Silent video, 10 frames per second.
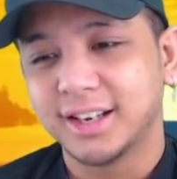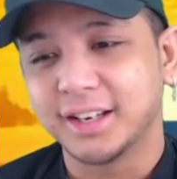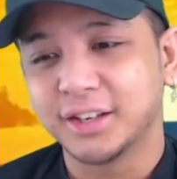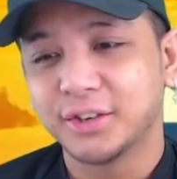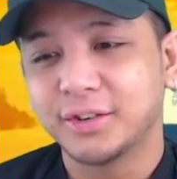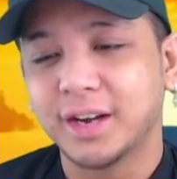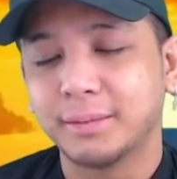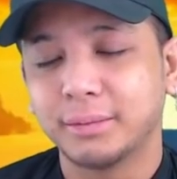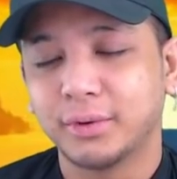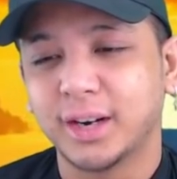You know, I
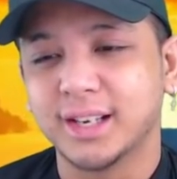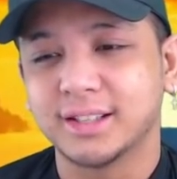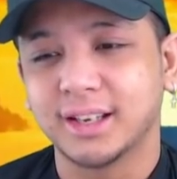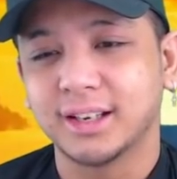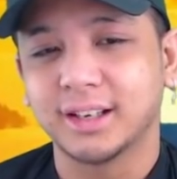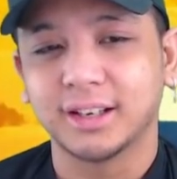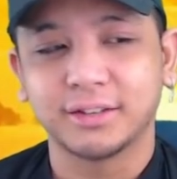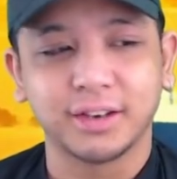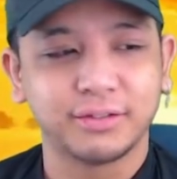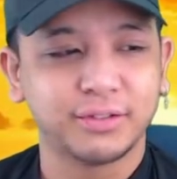remember I said
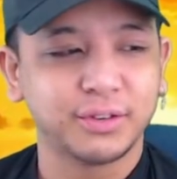I